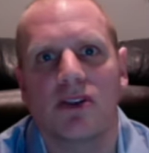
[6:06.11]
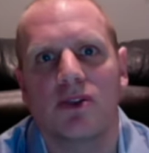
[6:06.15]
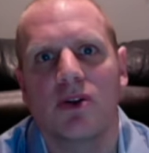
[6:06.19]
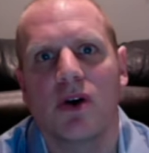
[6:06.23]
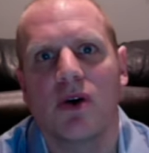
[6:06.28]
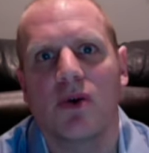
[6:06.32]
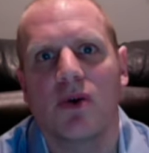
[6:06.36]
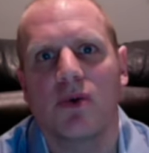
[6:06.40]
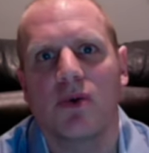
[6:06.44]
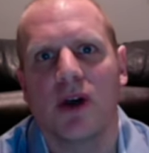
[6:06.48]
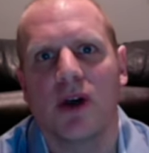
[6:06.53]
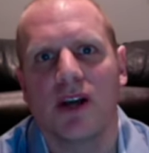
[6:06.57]

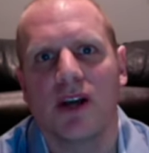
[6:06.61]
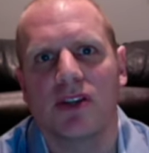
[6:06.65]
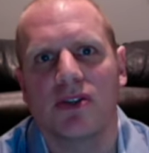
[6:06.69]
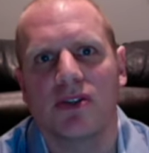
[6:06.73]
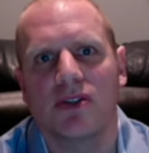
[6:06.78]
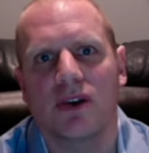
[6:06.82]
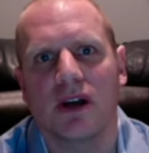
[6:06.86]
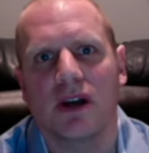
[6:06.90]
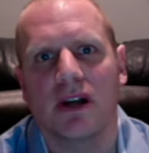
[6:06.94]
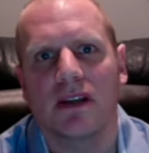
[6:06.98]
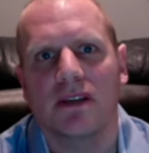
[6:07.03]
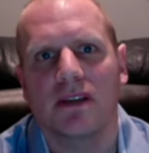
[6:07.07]
known
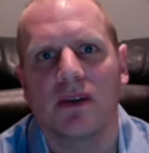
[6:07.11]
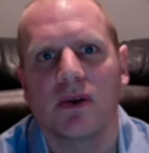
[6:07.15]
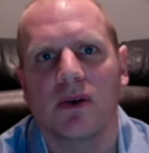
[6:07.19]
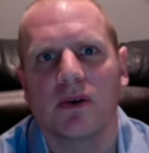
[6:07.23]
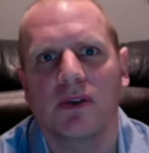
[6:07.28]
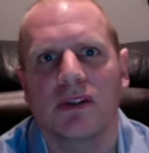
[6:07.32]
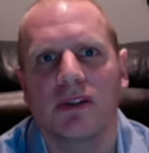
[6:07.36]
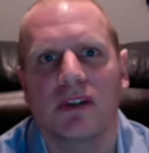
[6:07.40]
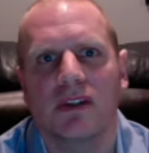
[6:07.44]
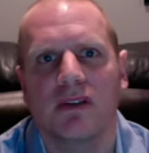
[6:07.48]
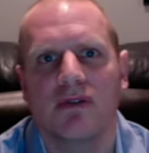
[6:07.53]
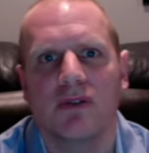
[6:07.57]
restaurant,
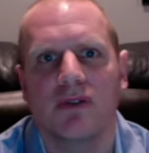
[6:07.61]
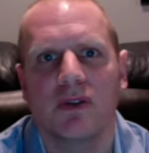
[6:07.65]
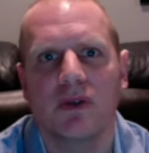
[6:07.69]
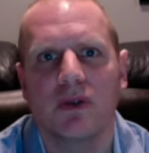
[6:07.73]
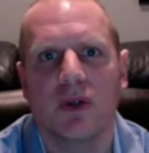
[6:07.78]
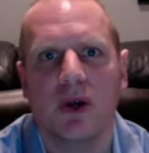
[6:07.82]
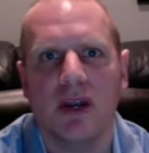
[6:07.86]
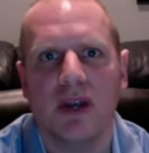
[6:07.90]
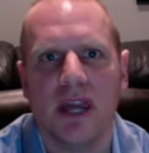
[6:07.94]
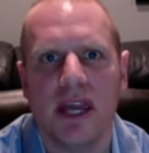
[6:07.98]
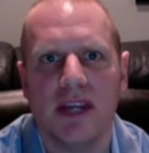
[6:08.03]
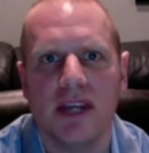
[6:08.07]
only a few
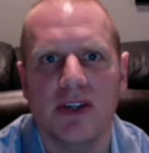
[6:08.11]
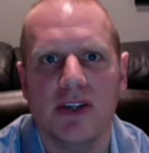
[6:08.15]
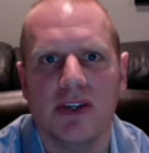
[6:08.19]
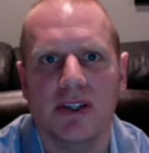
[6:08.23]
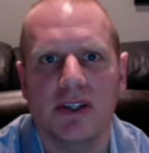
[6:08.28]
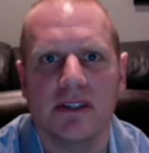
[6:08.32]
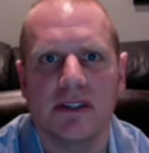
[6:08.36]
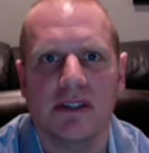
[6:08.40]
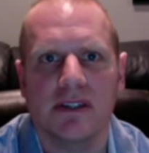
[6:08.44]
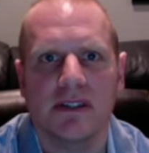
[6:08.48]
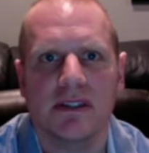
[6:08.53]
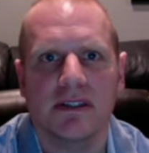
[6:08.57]

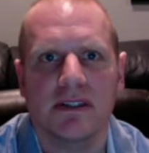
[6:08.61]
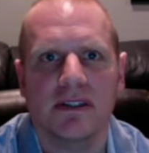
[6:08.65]
locations,